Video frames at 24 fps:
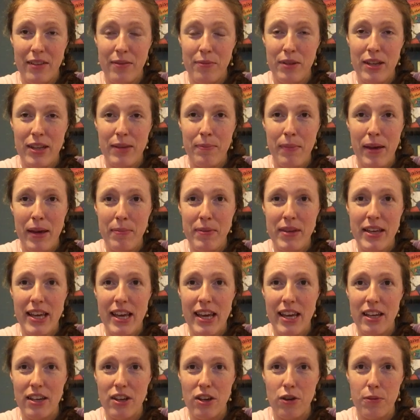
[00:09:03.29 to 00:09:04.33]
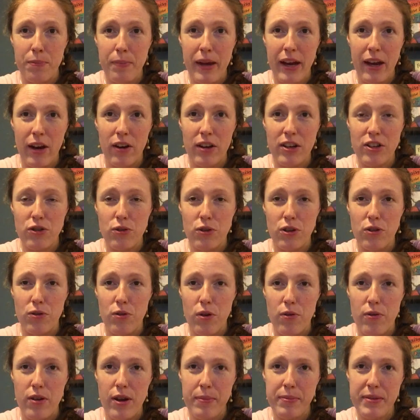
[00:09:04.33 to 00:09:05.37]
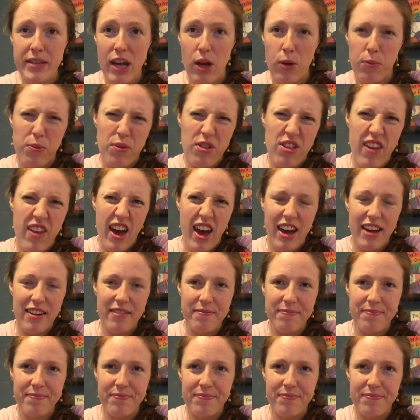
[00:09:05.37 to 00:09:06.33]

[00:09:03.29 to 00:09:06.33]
Maybe get your parent or a grown up to help that.